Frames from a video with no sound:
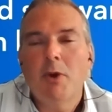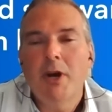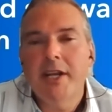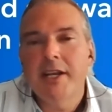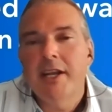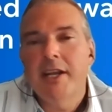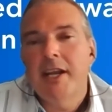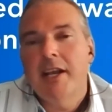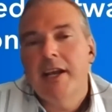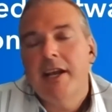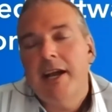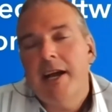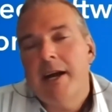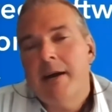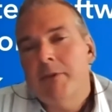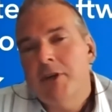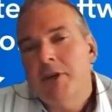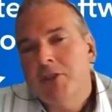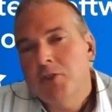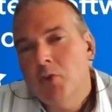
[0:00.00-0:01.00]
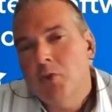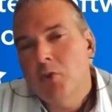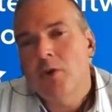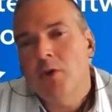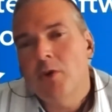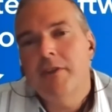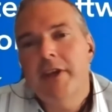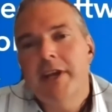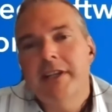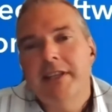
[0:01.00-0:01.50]
want a
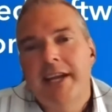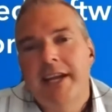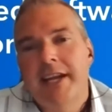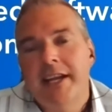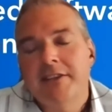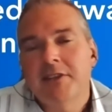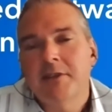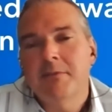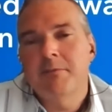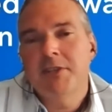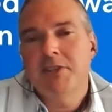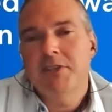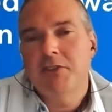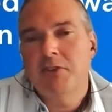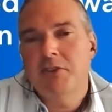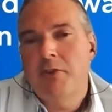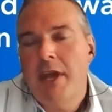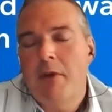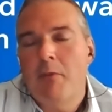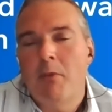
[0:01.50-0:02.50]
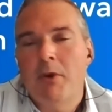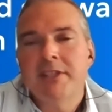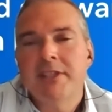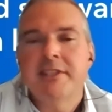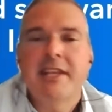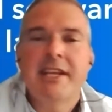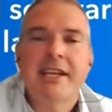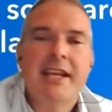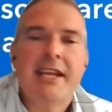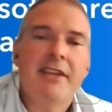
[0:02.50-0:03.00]
tool that allows them to do that.
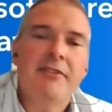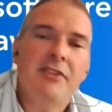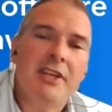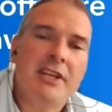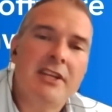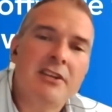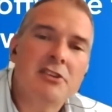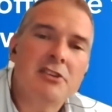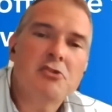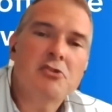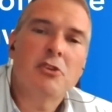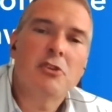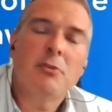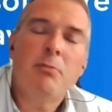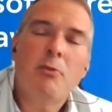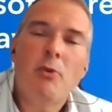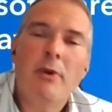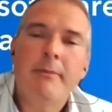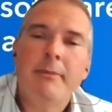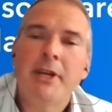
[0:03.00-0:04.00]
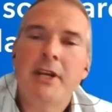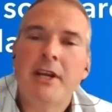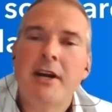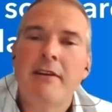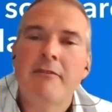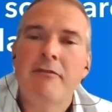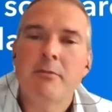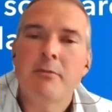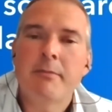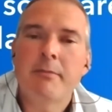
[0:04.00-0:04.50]
Once they get the initial appointment
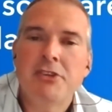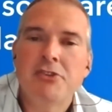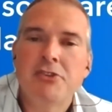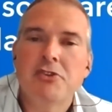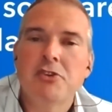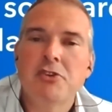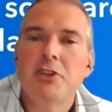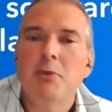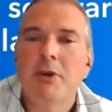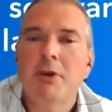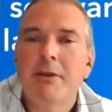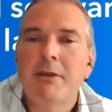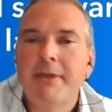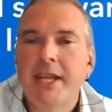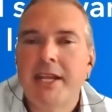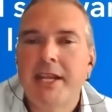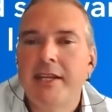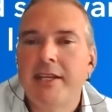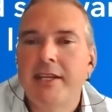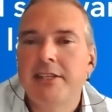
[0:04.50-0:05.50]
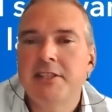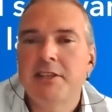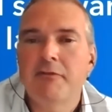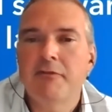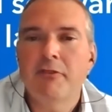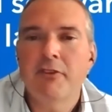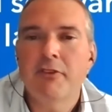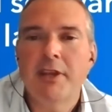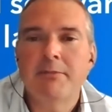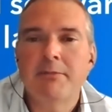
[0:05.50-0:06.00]
confirmation, you want to make it easy
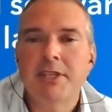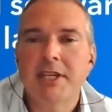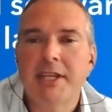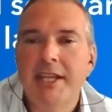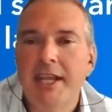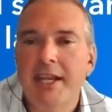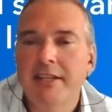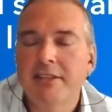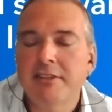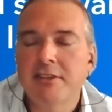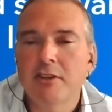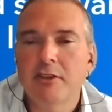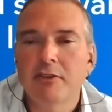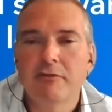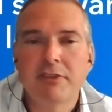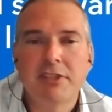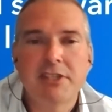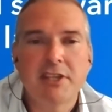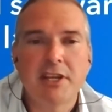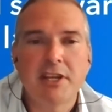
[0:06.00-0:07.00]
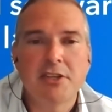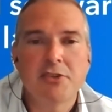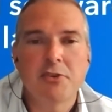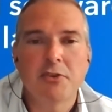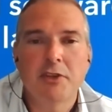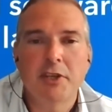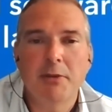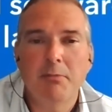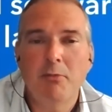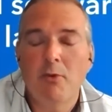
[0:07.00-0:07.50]
for them to cancel or
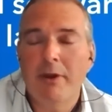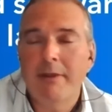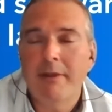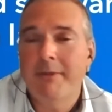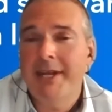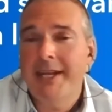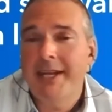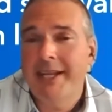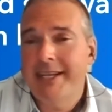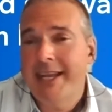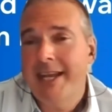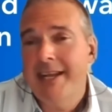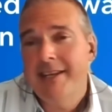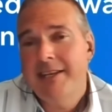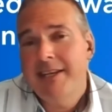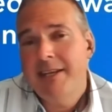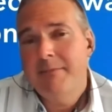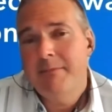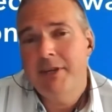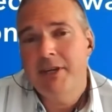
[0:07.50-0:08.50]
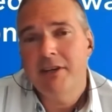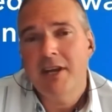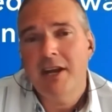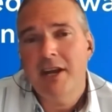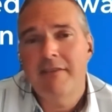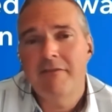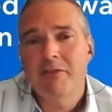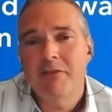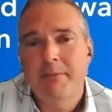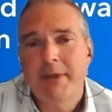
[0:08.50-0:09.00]
reschedule the appointment and get an email
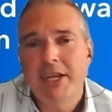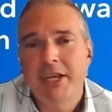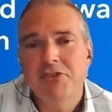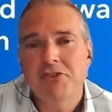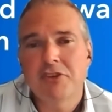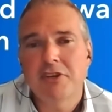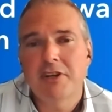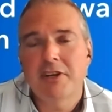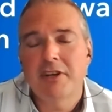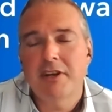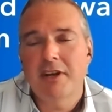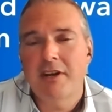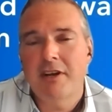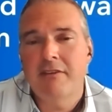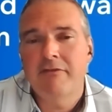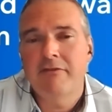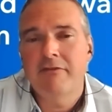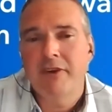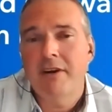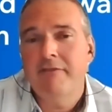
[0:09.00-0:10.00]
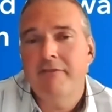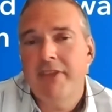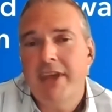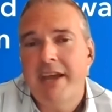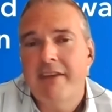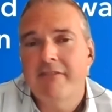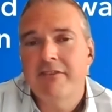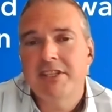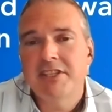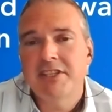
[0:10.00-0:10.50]
confirmation of
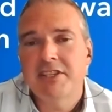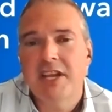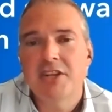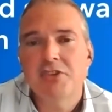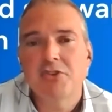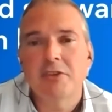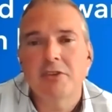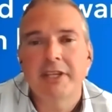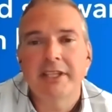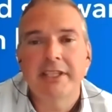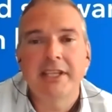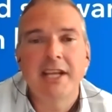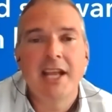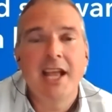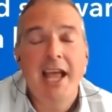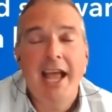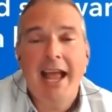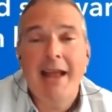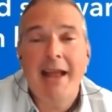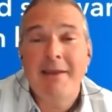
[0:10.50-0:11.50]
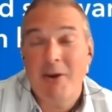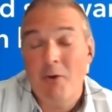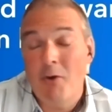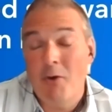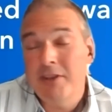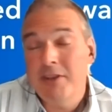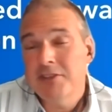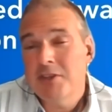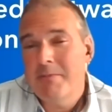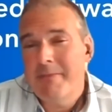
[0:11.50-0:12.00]
that rescheduling, and
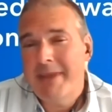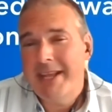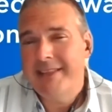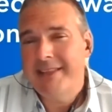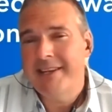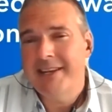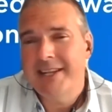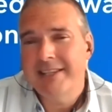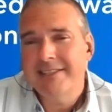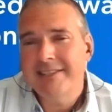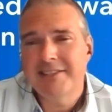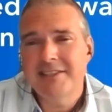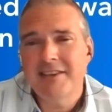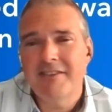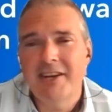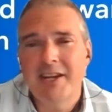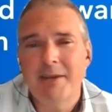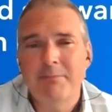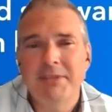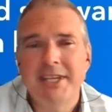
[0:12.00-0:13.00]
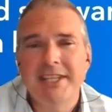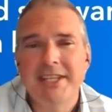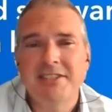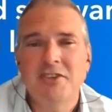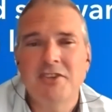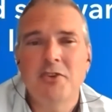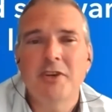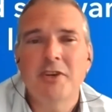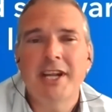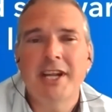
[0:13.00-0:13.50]
also make the necessary updates
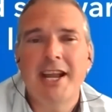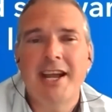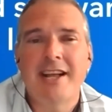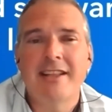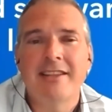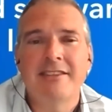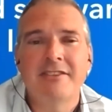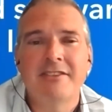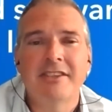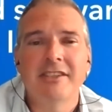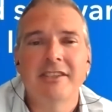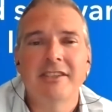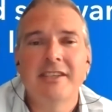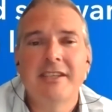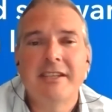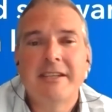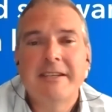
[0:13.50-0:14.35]
in your calendar.